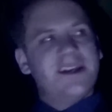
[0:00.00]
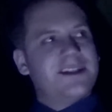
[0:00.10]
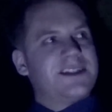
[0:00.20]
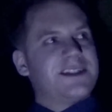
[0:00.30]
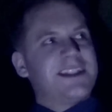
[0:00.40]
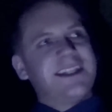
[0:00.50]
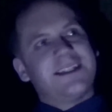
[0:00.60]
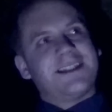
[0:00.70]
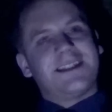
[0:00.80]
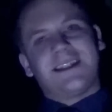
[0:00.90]
Does it sit
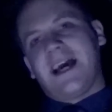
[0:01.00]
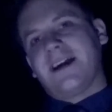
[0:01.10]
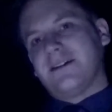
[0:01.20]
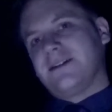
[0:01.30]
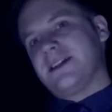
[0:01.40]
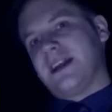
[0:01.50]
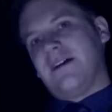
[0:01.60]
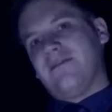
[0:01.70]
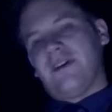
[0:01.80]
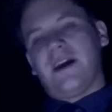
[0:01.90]
stagnant in
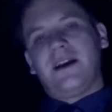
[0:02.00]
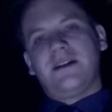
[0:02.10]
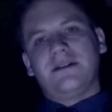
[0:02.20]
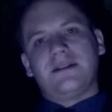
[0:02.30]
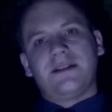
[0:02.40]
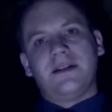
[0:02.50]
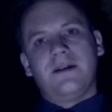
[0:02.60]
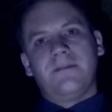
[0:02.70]
our veins?